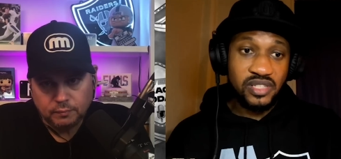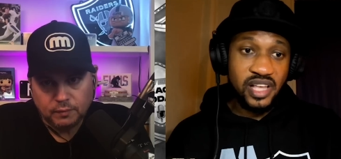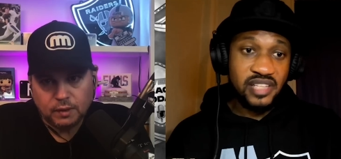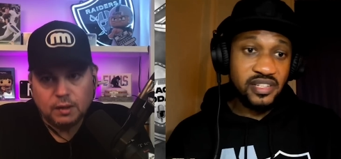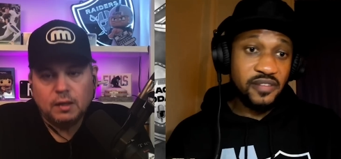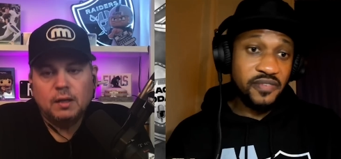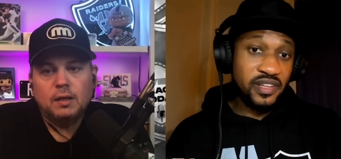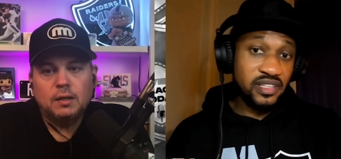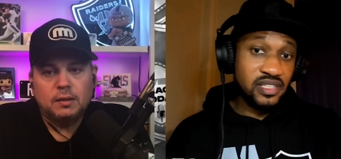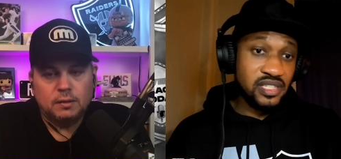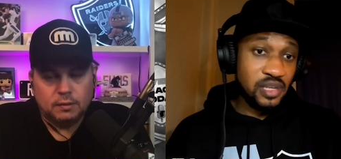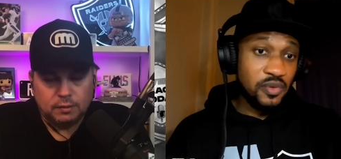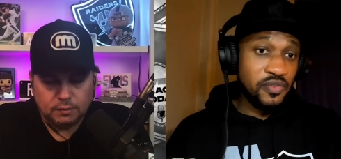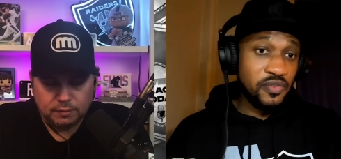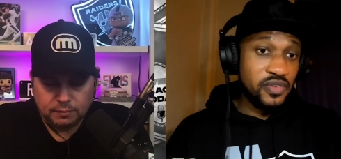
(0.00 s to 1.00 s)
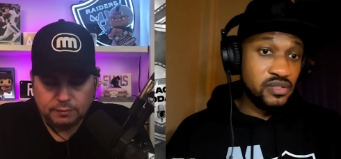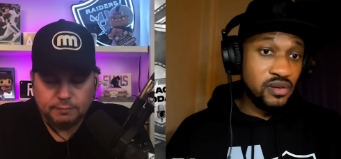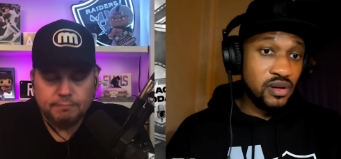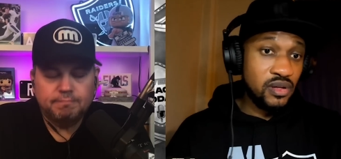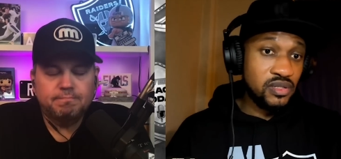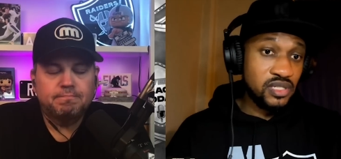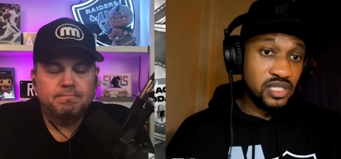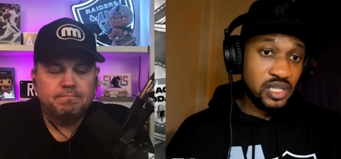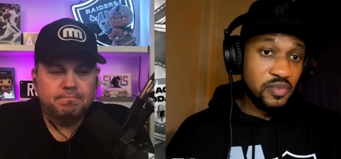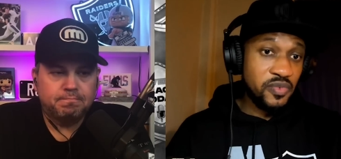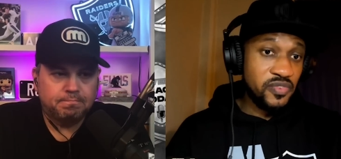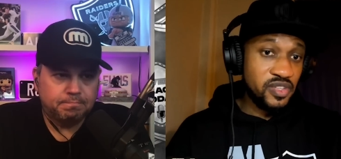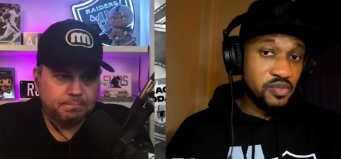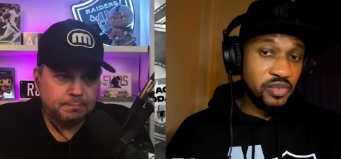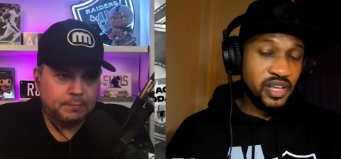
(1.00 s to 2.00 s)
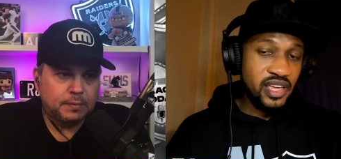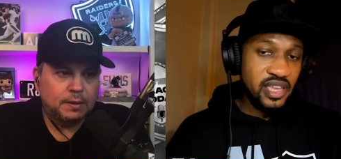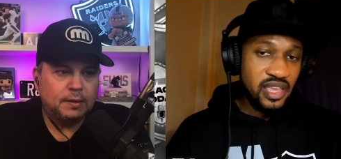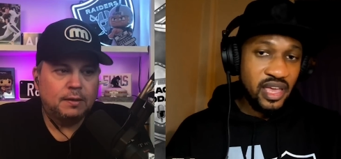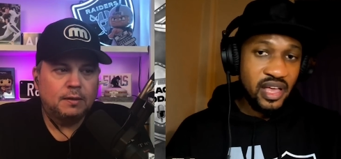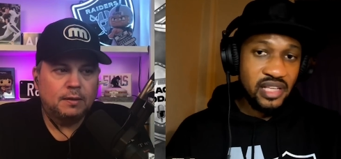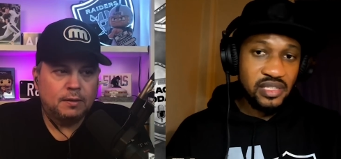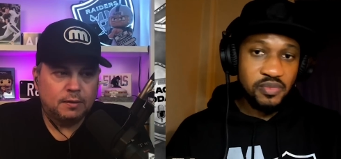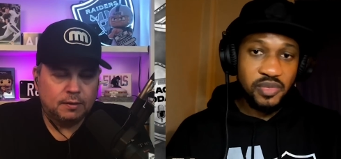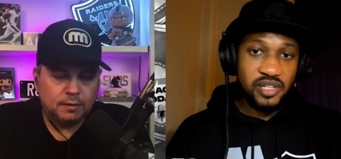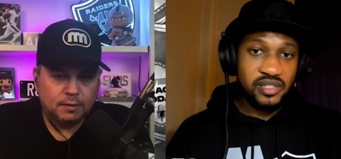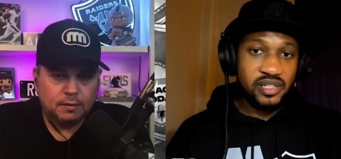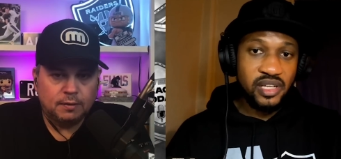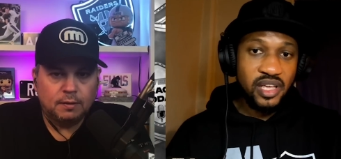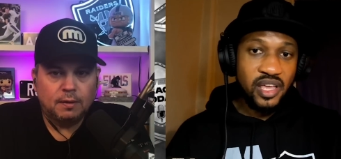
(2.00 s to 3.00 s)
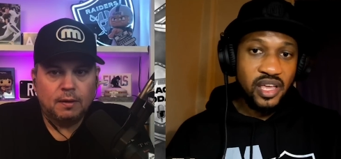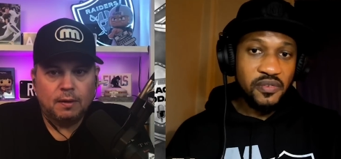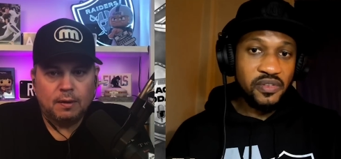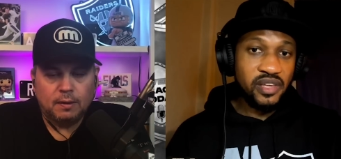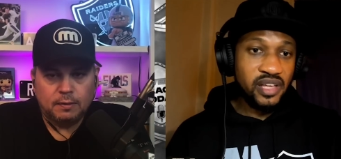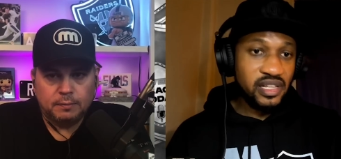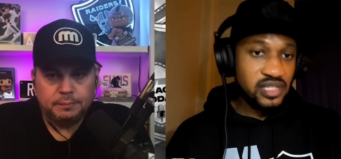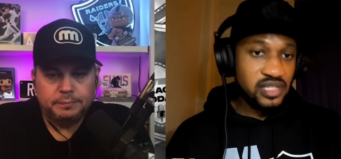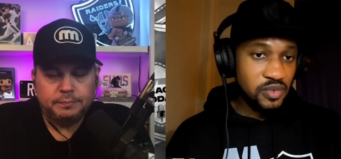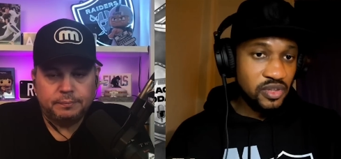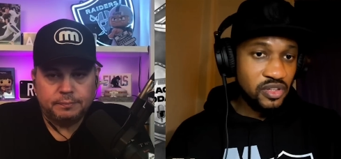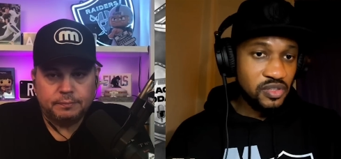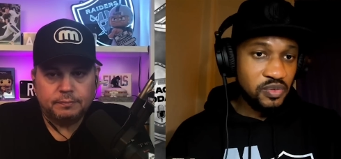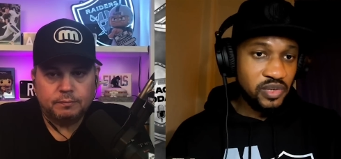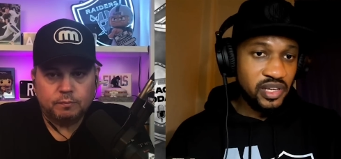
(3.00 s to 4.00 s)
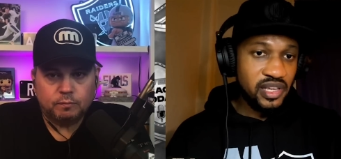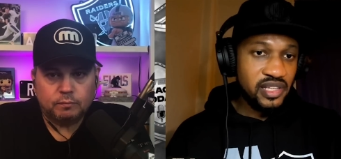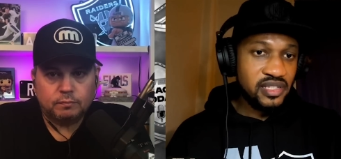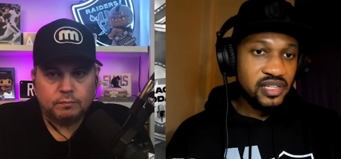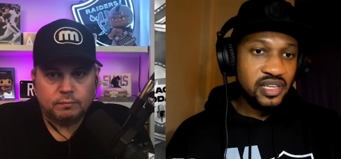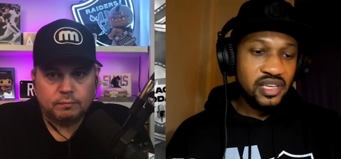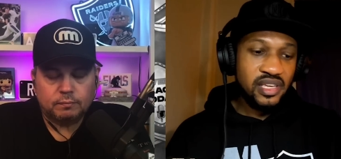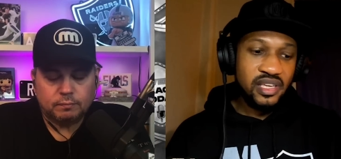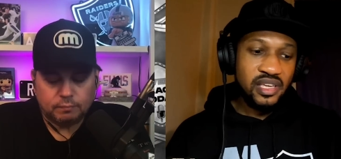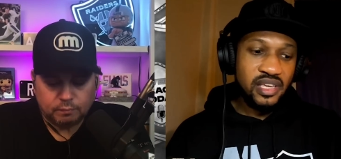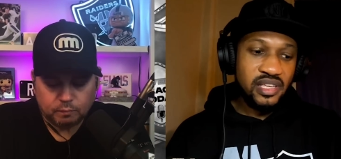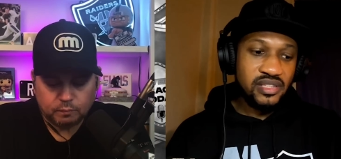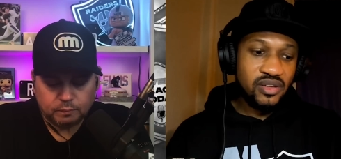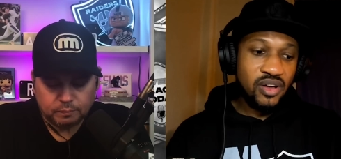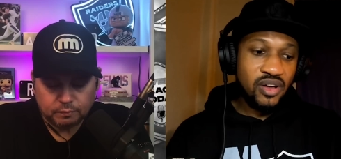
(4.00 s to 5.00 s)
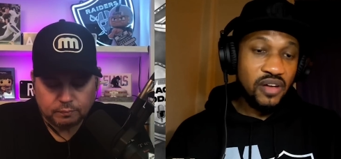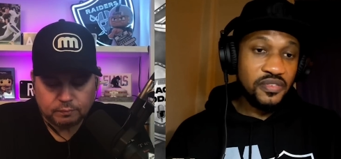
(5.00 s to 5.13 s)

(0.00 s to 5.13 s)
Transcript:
Speaker 1: Has it affected some of his throws and some of his play? Yes, but if you look at some of those plays, he's off